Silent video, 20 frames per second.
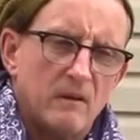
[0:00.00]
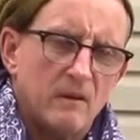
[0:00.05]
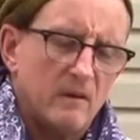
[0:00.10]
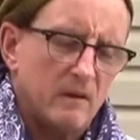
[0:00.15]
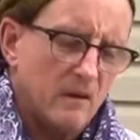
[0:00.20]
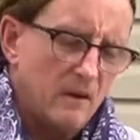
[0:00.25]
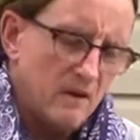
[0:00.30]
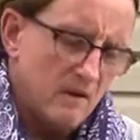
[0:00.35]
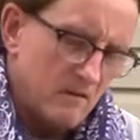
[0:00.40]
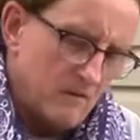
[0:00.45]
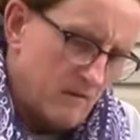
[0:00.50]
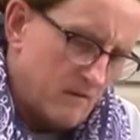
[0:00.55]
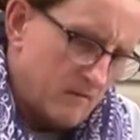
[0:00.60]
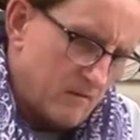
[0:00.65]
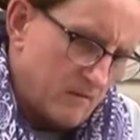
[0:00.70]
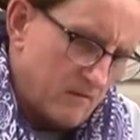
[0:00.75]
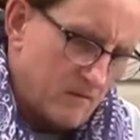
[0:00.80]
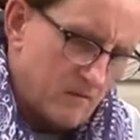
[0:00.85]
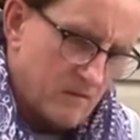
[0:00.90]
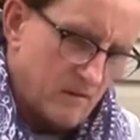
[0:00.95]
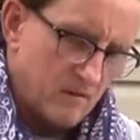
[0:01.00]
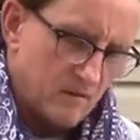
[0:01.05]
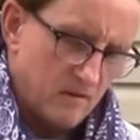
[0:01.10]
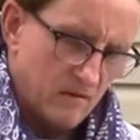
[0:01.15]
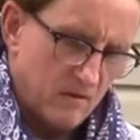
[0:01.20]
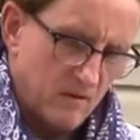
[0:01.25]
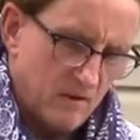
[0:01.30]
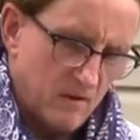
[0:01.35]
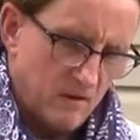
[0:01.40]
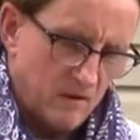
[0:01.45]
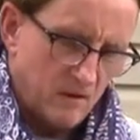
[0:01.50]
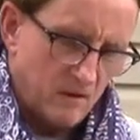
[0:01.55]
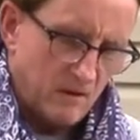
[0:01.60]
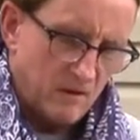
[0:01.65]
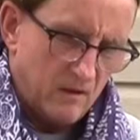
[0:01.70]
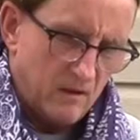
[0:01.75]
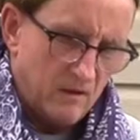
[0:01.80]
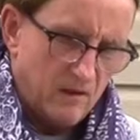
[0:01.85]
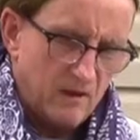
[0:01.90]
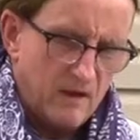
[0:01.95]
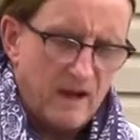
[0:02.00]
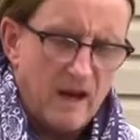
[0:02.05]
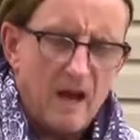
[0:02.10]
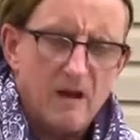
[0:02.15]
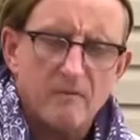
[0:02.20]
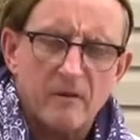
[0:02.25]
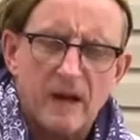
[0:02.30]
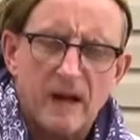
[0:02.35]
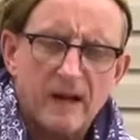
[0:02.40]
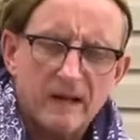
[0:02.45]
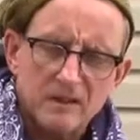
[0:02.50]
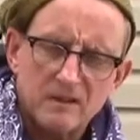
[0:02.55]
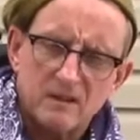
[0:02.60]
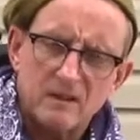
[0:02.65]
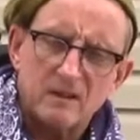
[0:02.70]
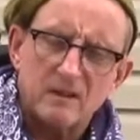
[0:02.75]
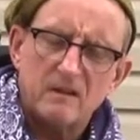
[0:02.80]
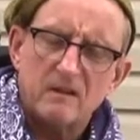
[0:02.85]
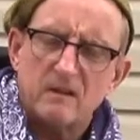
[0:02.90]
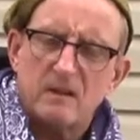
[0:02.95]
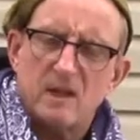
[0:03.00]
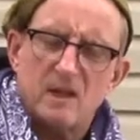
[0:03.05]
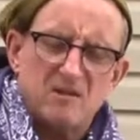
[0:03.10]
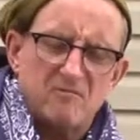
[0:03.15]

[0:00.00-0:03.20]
You know, did I have an accident?